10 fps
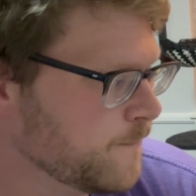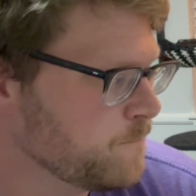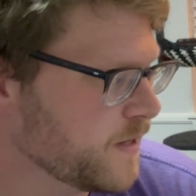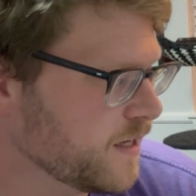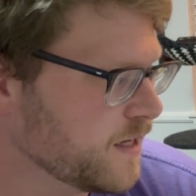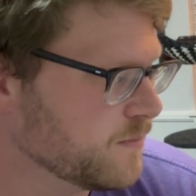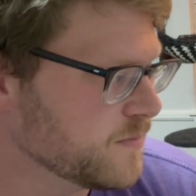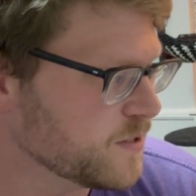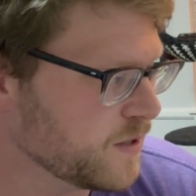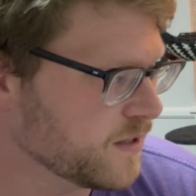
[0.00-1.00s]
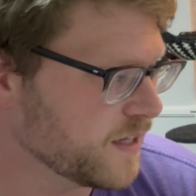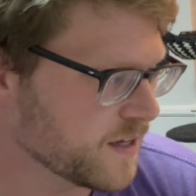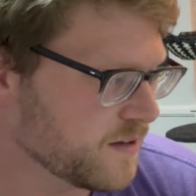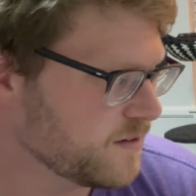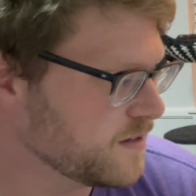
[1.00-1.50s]
So I'll
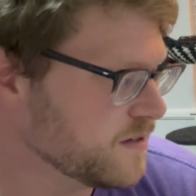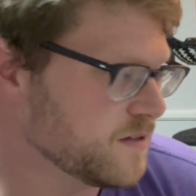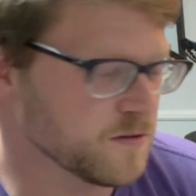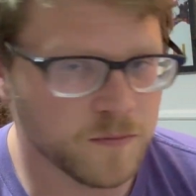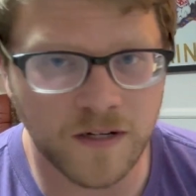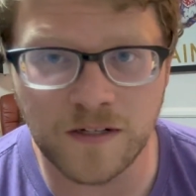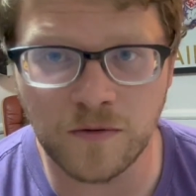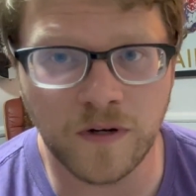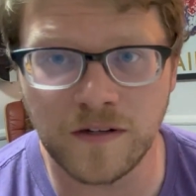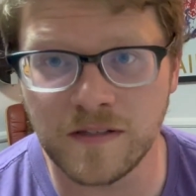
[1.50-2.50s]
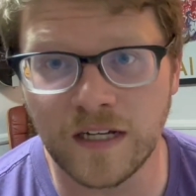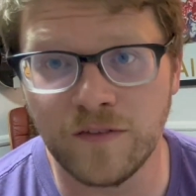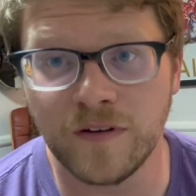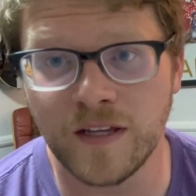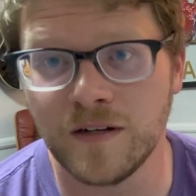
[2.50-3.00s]
like do a bunch of weird
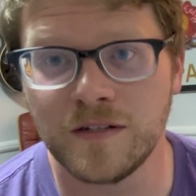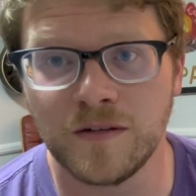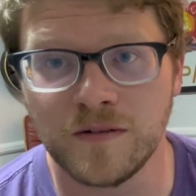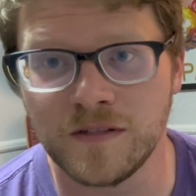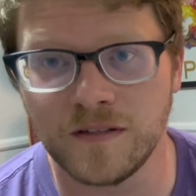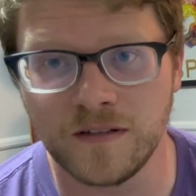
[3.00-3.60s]
stuff and then choose,